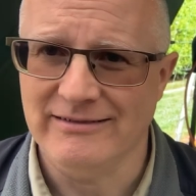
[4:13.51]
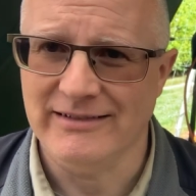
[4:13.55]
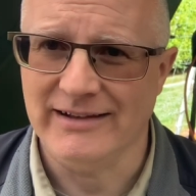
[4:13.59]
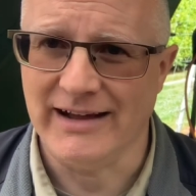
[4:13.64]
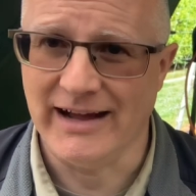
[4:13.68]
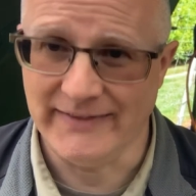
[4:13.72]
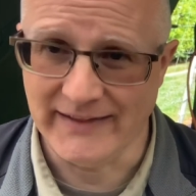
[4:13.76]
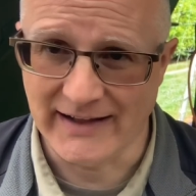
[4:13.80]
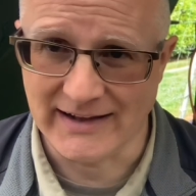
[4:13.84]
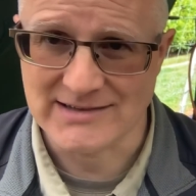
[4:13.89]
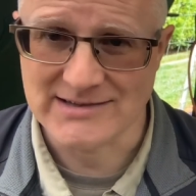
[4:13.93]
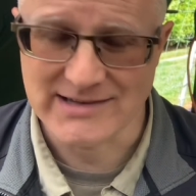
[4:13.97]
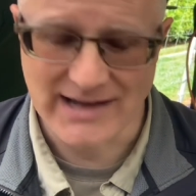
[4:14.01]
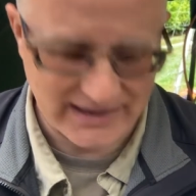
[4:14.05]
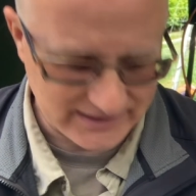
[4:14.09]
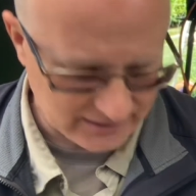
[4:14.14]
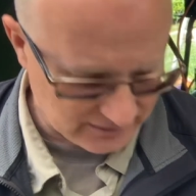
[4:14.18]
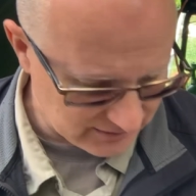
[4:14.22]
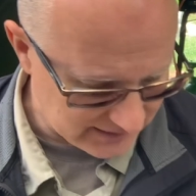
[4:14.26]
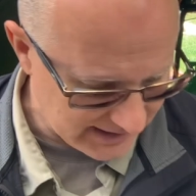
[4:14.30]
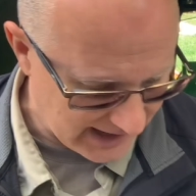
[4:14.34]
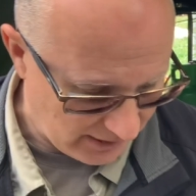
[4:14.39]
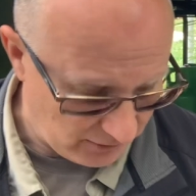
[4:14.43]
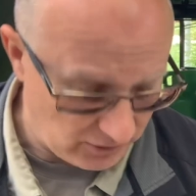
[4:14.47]
and that's that.
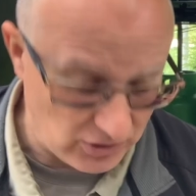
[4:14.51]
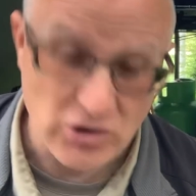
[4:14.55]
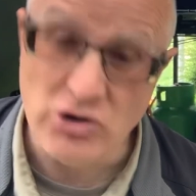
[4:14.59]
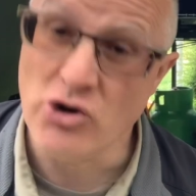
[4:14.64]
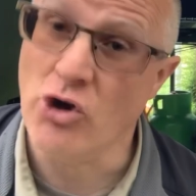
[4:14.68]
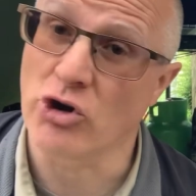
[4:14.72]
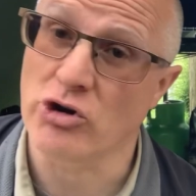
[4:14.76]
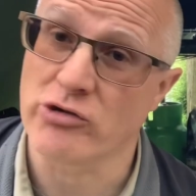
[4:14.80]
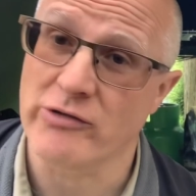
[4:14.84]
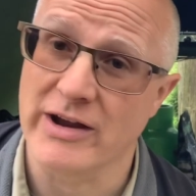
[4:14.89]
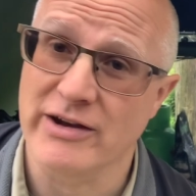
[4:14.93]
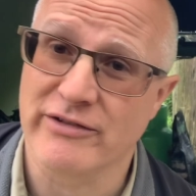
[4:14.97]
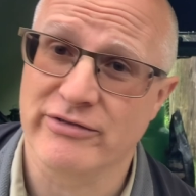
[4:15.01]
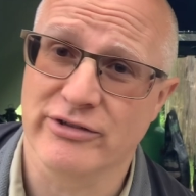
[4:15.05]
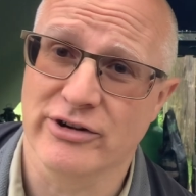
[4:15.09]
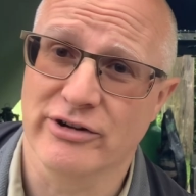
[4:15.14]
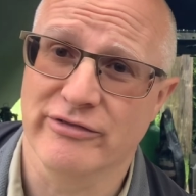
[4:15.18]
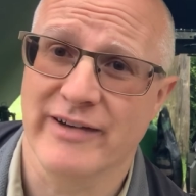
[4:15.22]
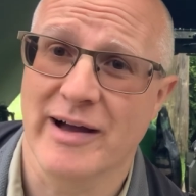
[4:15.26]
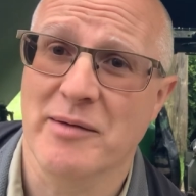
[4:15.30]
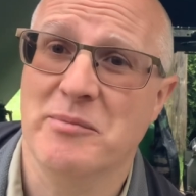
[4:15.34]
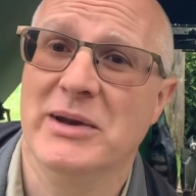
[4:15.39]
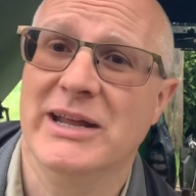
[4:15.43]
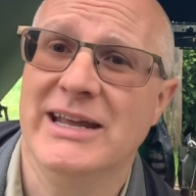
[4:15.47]
Now, not great for a
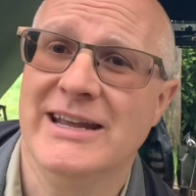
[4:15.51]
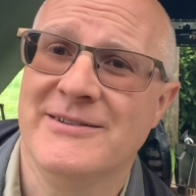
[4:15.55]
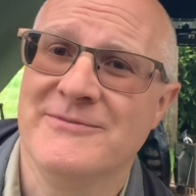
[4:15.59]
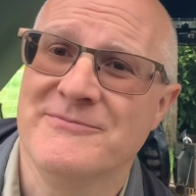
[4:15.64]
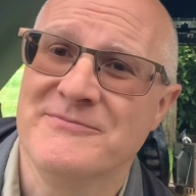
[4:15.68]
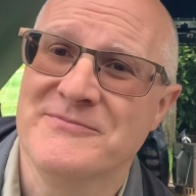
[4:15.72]
family,